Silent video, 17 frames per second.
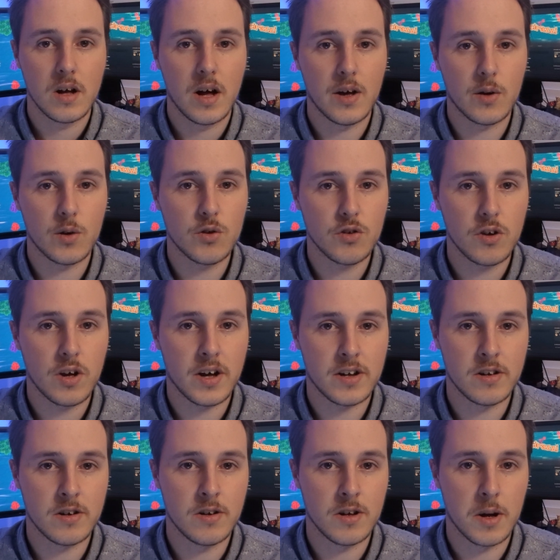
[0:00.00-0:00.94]
I also
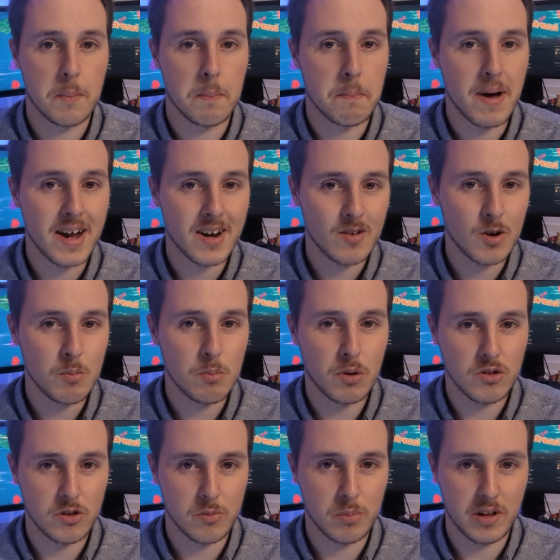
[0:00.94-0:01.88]
added a macro
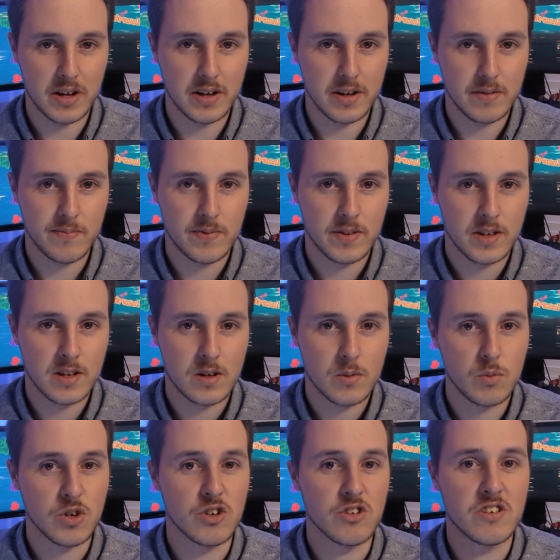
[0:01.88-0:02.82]
multiplier,
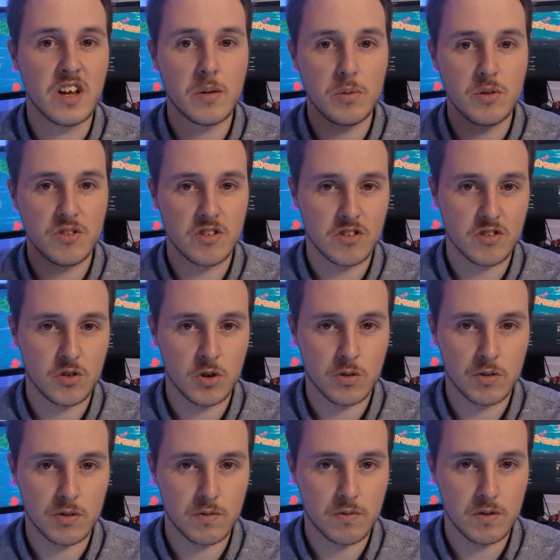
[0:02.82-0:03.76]
which doubles the score of the